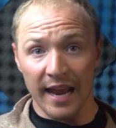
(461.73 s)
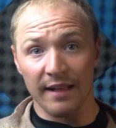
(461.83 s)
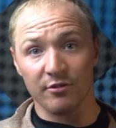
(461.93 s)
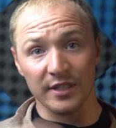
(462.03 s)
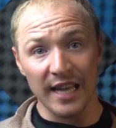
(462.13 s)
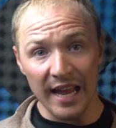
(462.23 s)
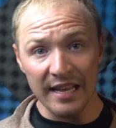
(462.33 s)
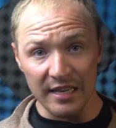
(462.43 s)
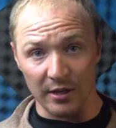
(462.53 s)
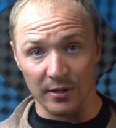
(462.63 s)
and after
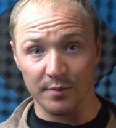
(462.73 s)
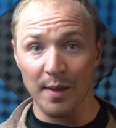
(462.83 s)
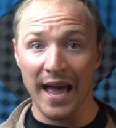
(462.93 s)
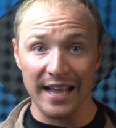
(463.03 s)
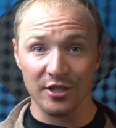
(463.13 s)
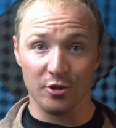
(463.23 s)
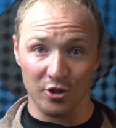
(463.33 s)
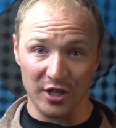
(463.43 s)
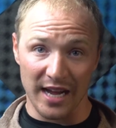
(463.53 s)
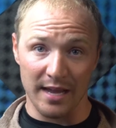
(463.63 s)
10 years, pass your
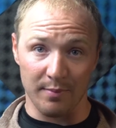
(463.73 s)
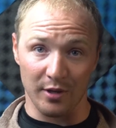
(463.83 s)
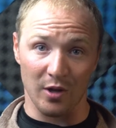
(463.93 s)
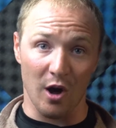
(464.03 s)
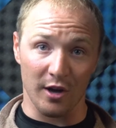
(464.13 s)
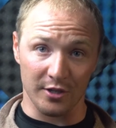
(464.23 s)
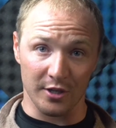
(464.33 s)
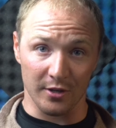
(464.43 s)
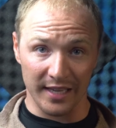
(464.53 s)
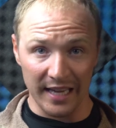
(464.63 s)
GI Bill onto
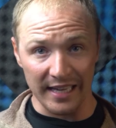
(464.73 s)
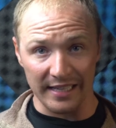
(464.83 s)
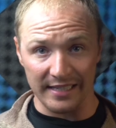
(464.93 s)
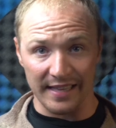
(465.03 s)
your kids.